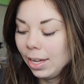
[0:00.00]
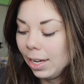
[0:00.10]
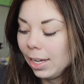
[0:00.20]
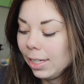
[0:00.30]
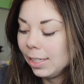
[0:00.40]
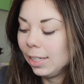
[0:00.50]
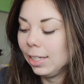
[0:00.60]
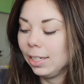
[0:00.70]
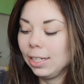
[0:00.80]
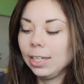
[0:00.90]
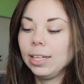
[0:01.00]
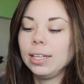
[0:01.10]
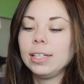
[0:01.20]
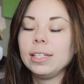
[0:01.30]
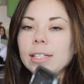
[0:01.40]
guys, it
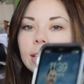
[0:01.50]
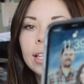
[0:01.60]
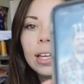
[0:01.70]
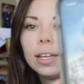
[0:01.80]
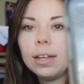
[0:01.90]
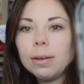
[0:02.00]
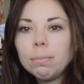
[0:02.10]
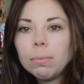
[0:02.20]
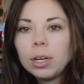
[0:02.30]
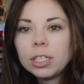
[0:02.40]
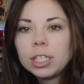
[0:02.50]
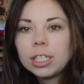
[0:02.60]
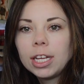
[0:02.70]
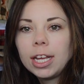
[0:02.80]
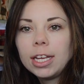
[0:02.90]
is
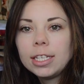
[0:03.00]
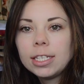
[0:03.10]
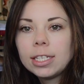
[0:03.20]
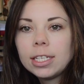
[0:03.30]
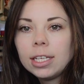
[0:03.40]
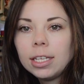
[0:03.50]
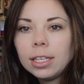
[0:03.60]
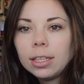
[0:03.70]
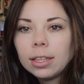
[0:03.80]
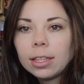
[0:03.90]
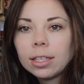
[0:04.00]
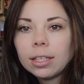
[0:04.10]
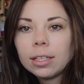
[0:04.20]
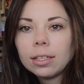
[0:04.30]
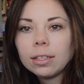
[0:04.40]
March 18th. I don't
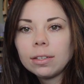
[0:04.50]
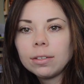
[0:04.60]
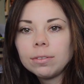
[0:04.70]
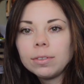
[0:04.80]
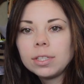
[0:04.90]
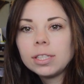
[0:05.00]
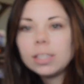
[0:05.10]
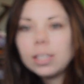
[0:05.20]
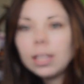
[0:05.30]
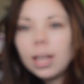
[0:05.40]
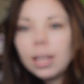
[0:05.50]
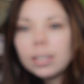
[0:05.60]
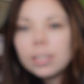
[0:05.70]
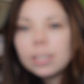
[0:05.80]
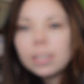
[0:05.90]
know if you can see
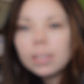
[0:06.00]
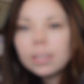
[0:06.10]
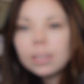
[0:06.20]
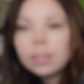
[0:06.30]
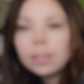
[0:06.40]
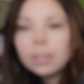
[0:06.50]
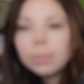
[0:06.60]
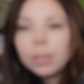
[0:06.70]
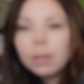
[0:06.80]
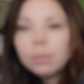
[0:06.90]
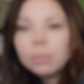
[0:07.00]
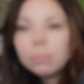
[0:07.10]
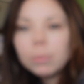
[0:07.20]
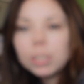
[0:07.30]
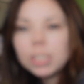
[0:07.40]
that. There we go, March